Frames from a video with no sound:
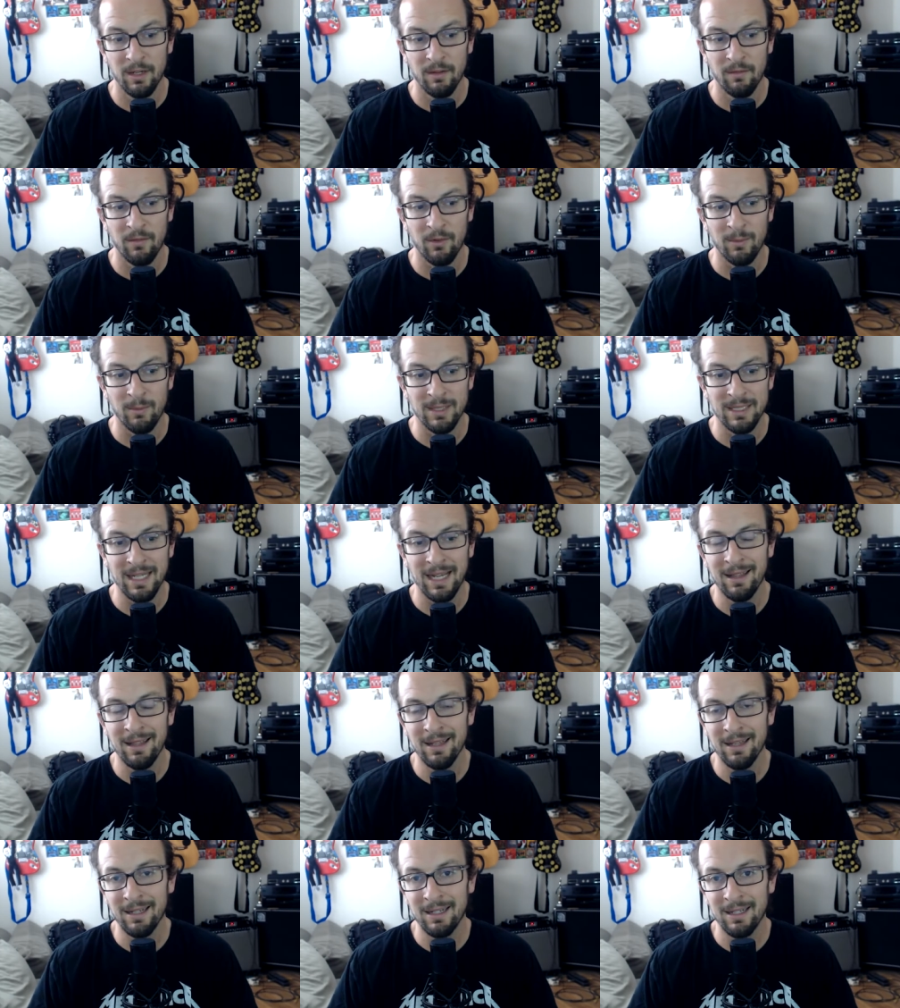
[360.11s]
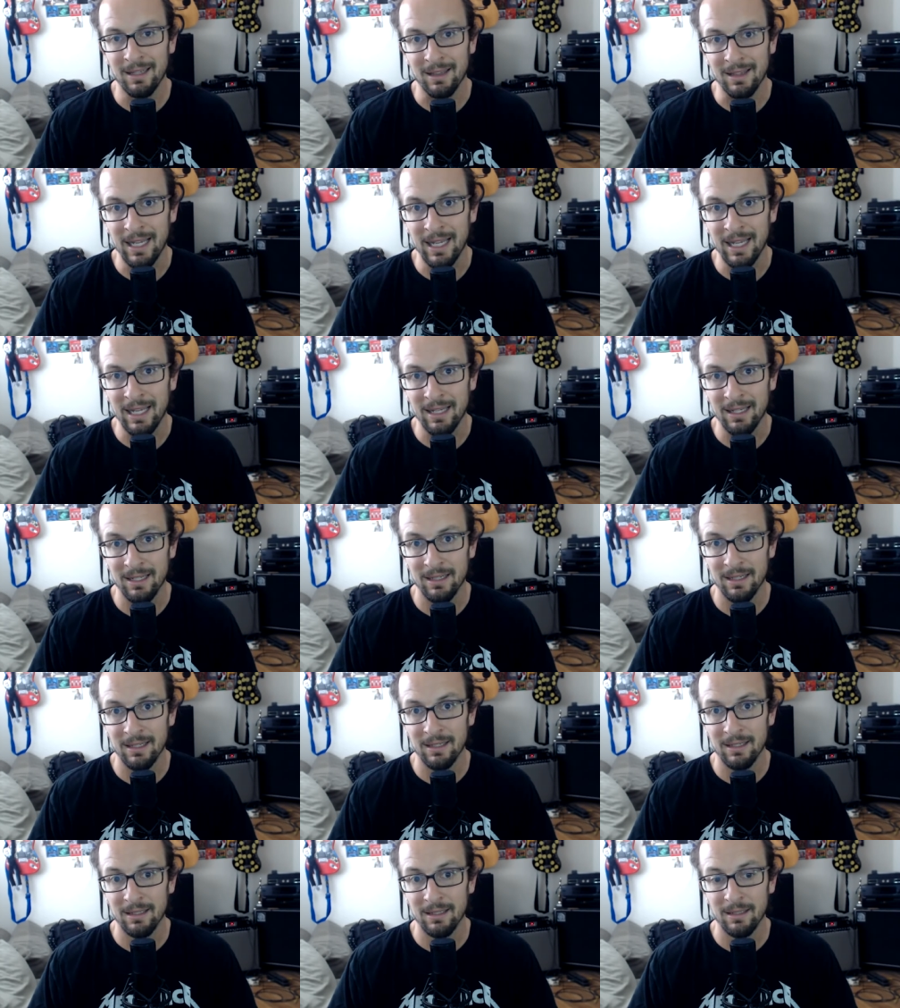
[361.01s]
For Metallica to like
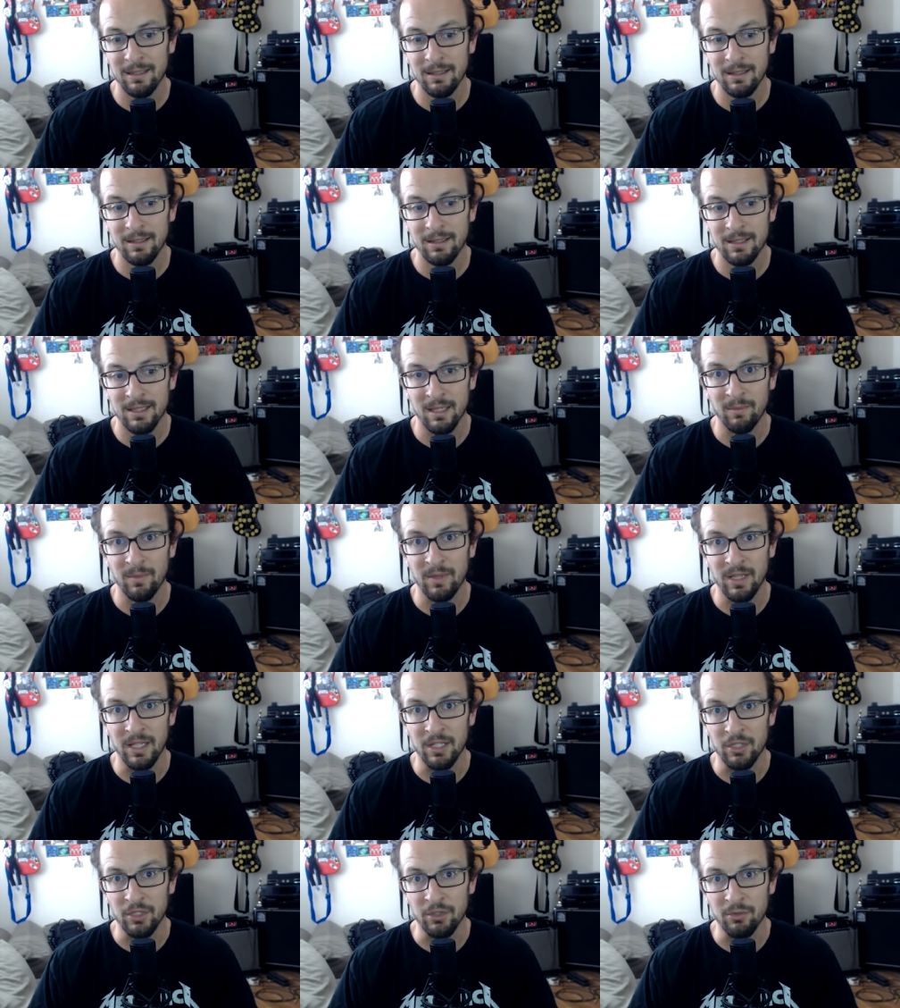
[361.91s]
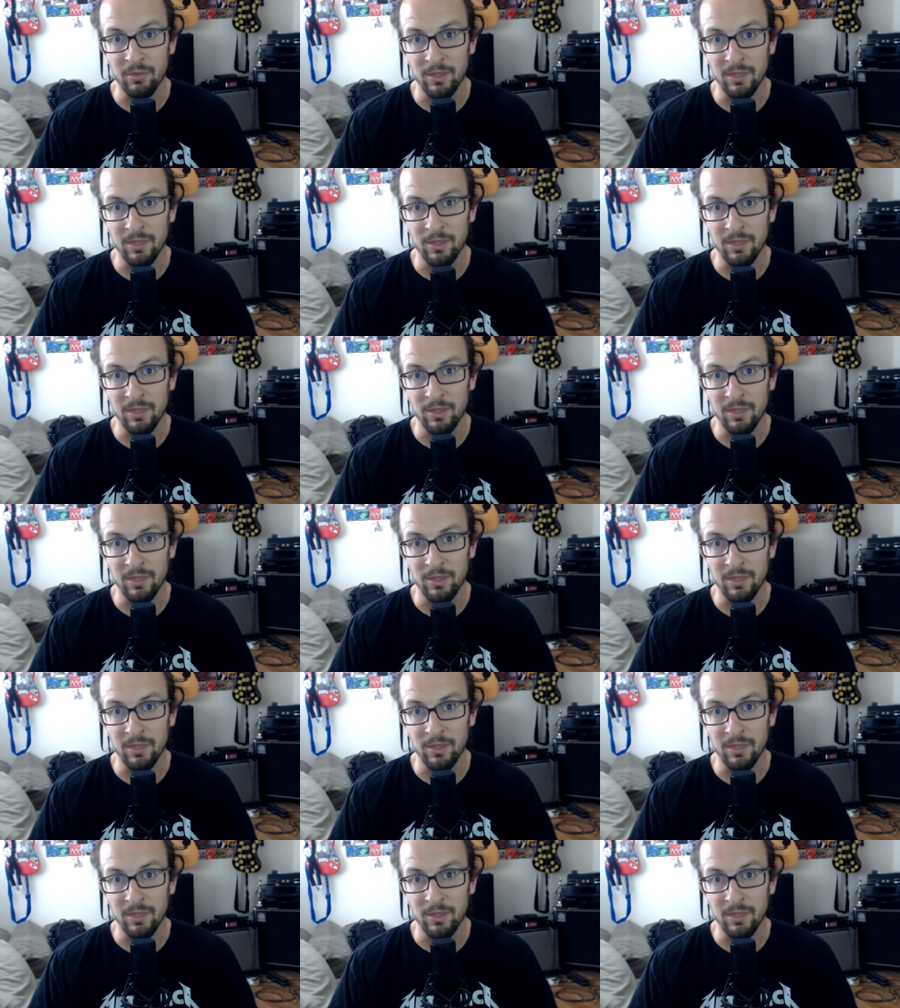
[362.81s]
something that you